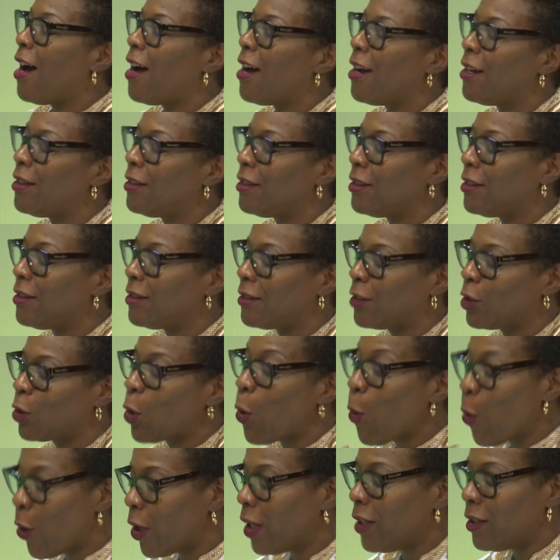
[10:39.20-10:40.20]
uh,
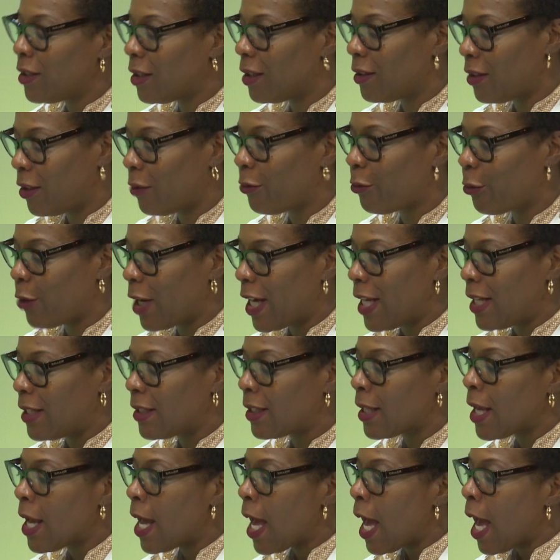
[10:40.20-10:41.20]
coined the
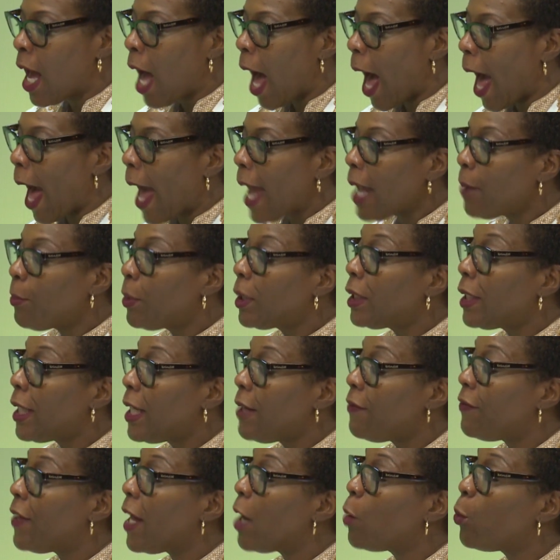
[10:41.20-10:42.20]
phrase, I
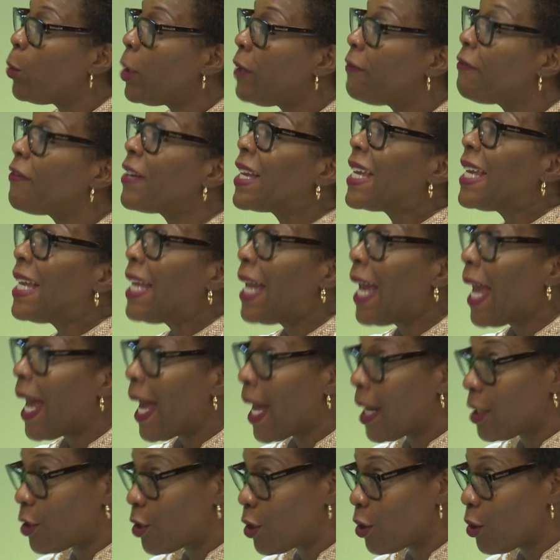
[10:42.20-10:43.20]
believe that we
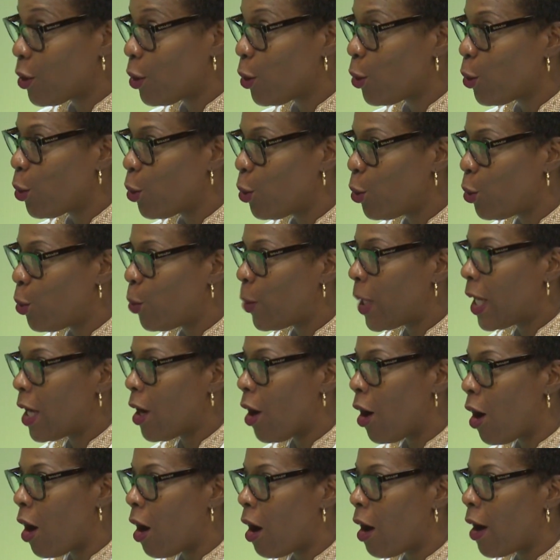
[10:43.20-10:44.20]
forget who we
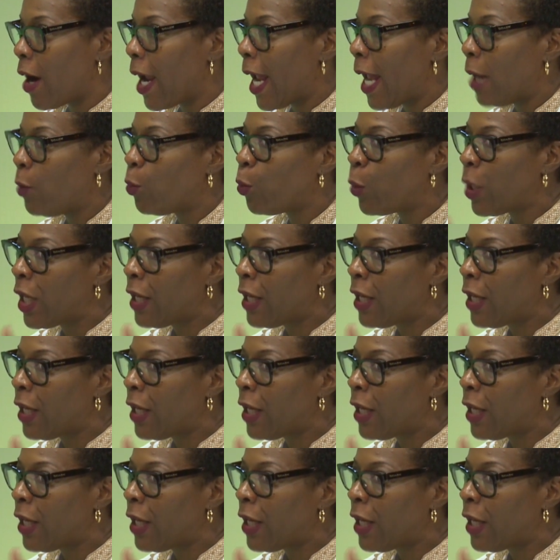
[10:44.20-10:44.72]
are and